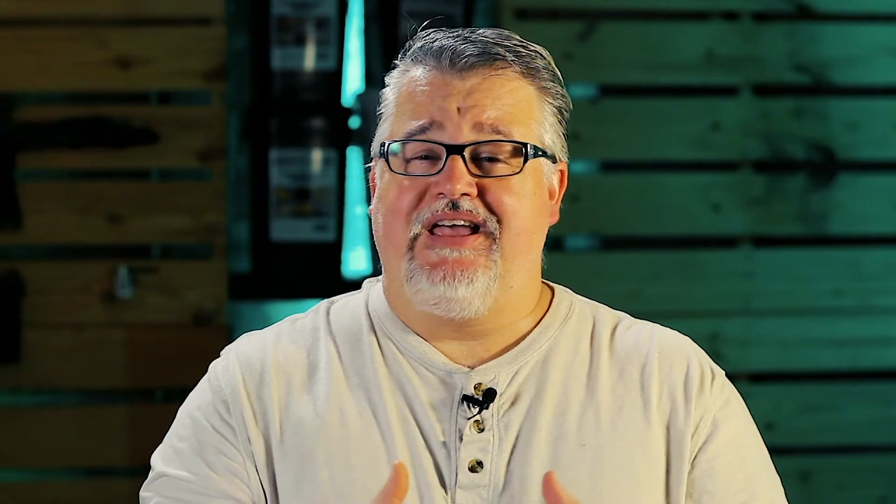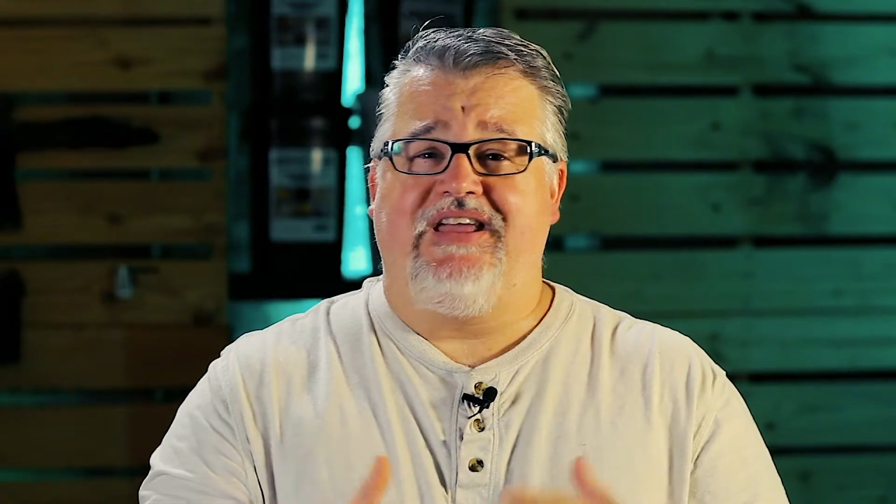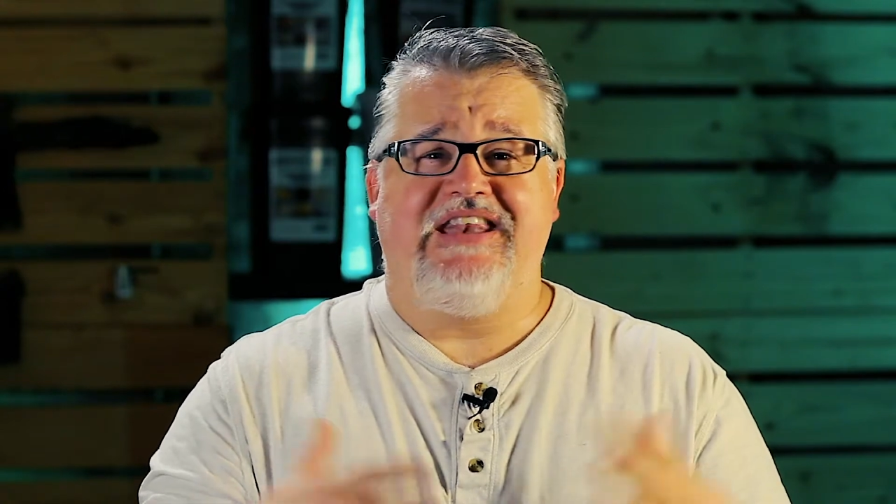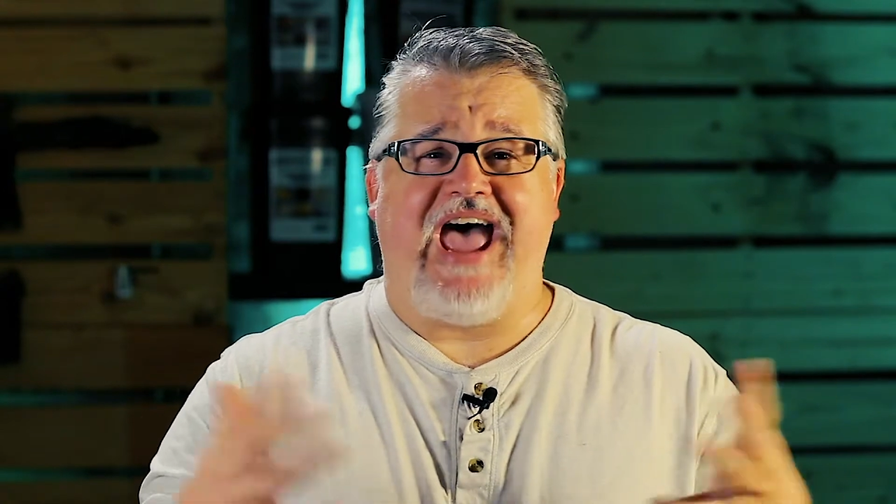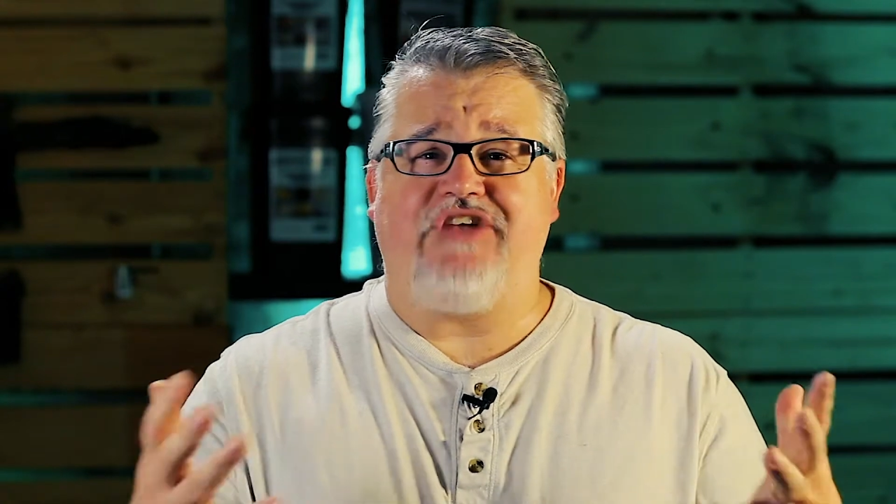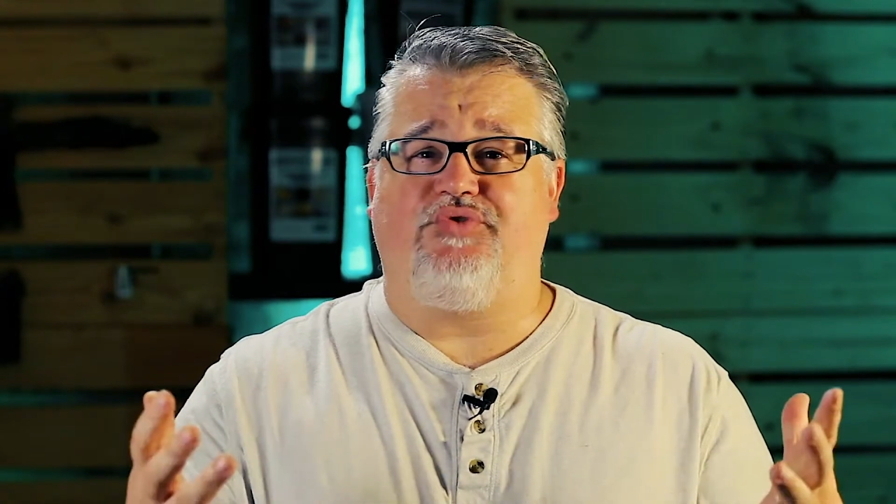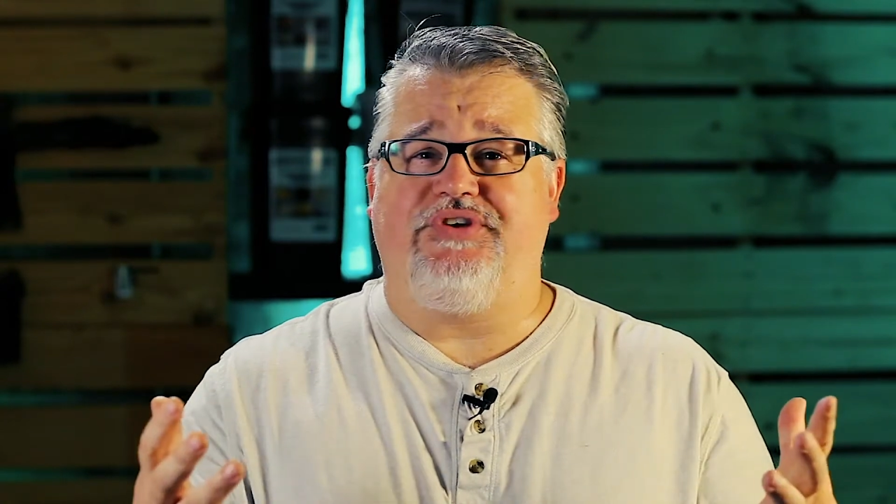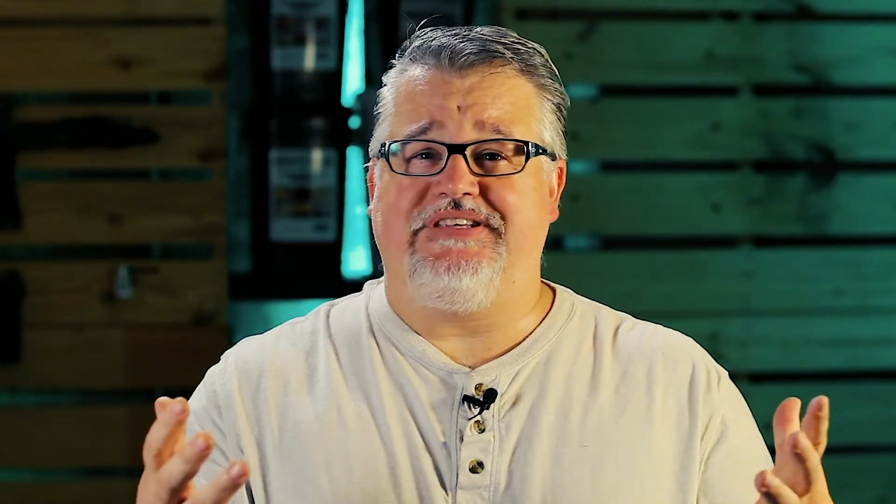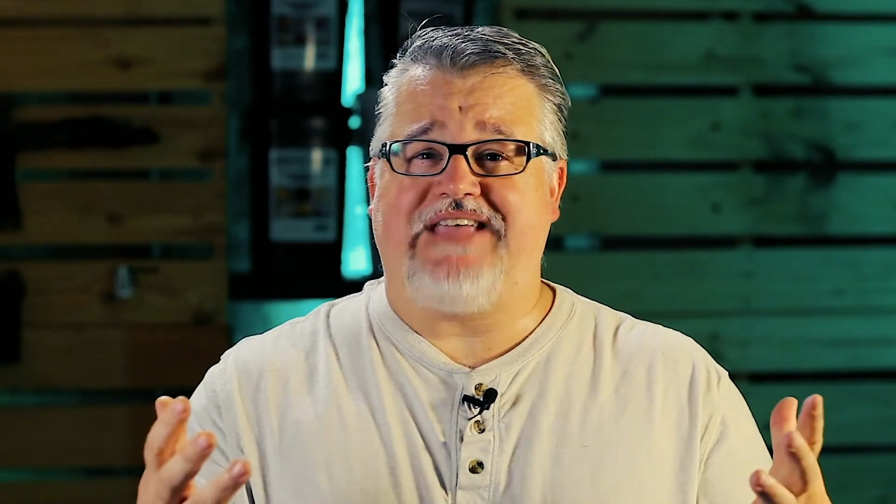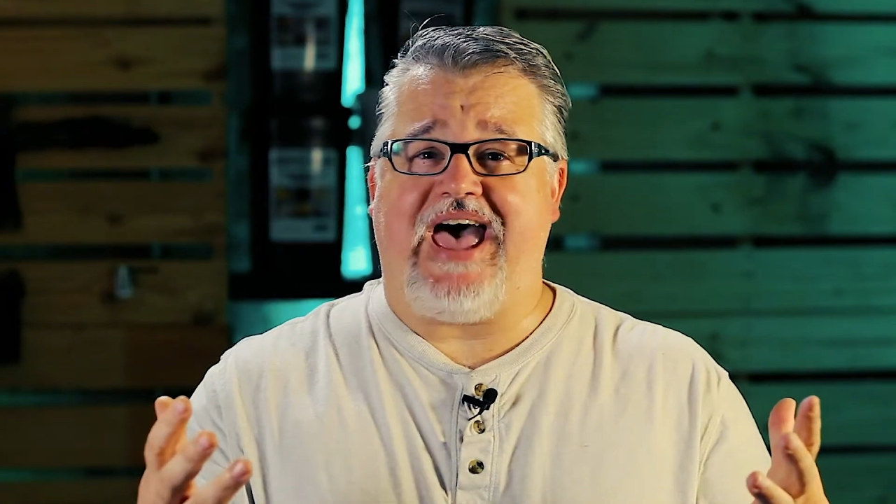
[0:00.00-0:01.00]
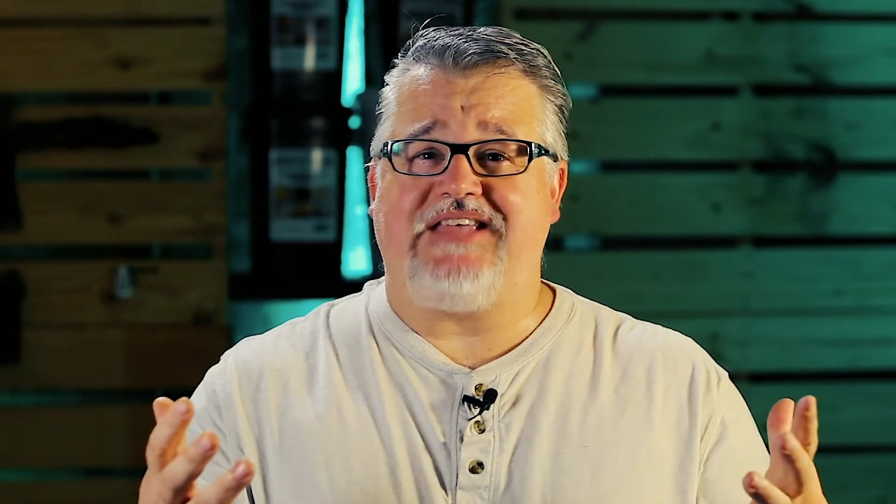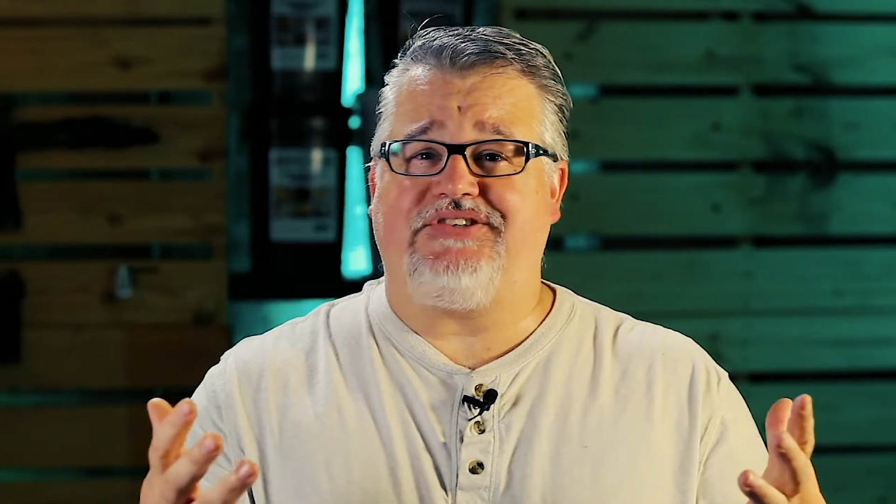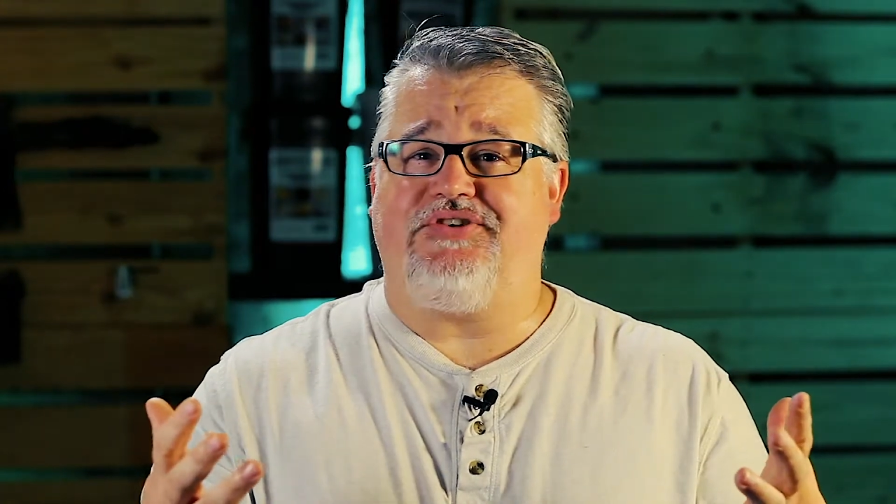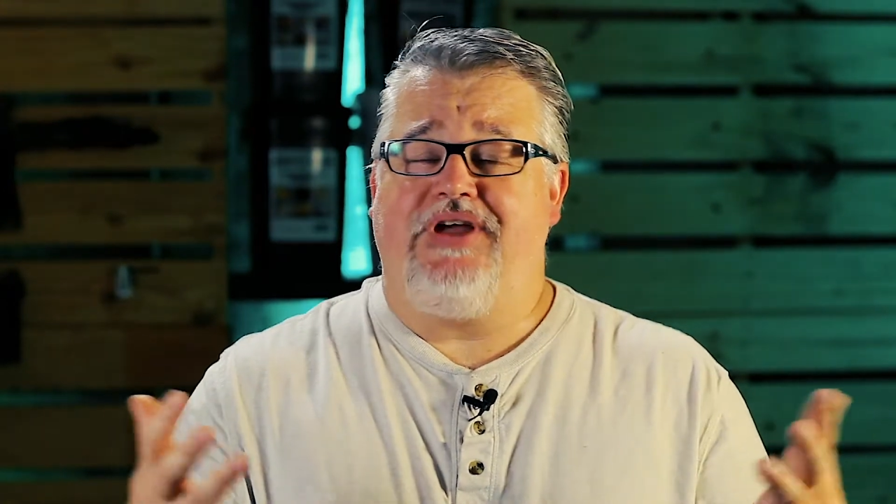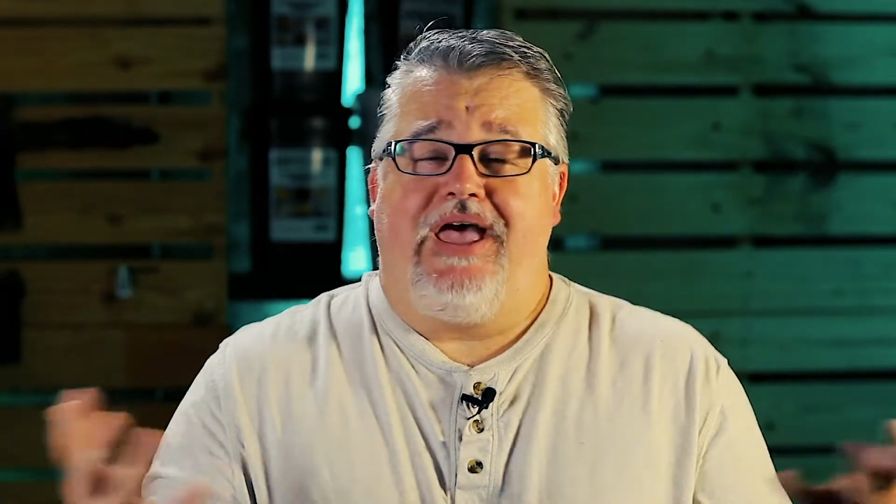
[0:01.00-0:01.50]
natural
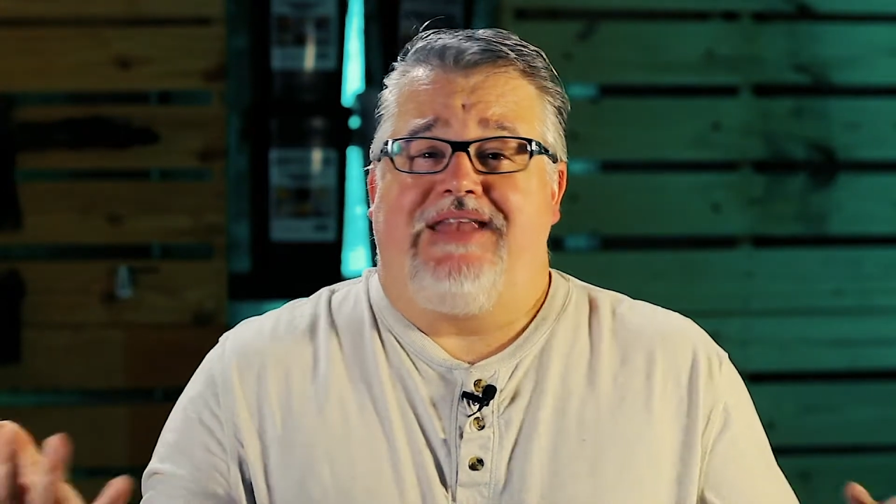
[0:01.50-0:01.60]
disaster,